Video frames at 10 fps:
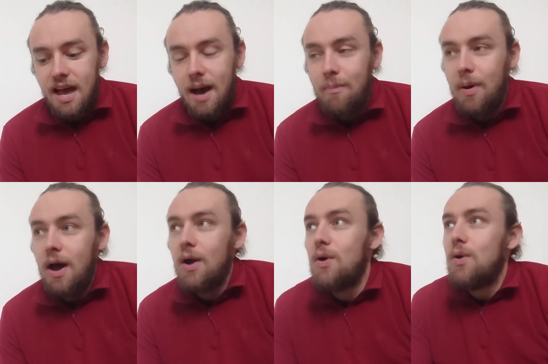
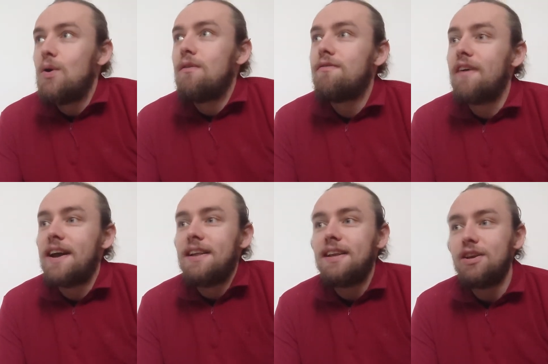about
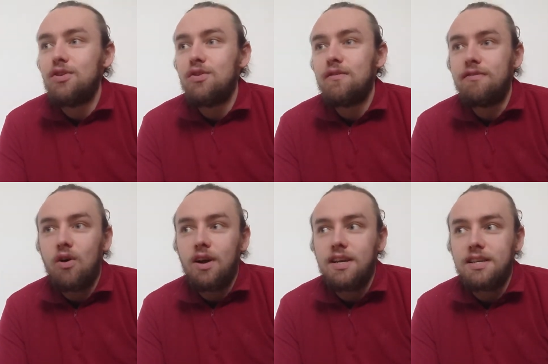finding your
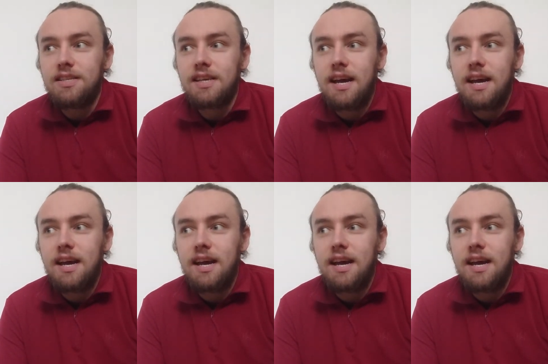voice